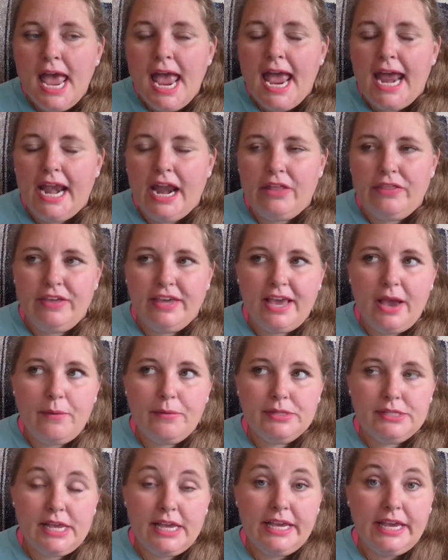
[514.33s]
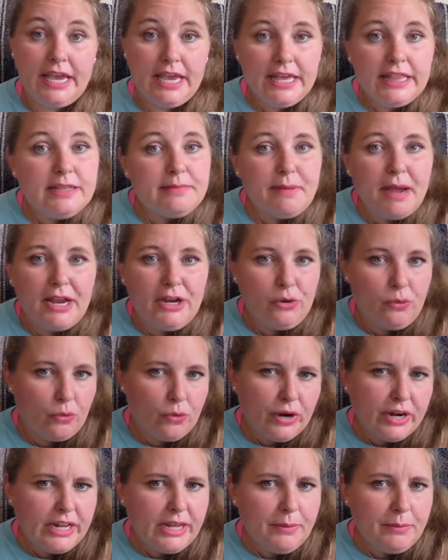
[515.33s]
And I think I was like in the
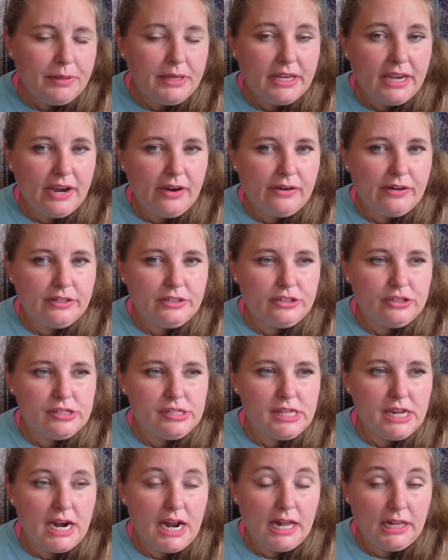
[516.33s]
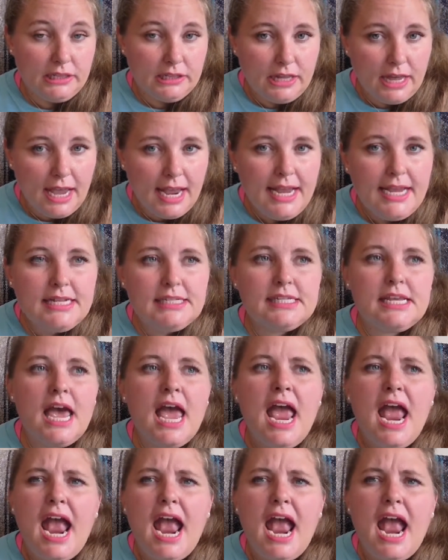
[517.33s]
minority with the characters that I liked.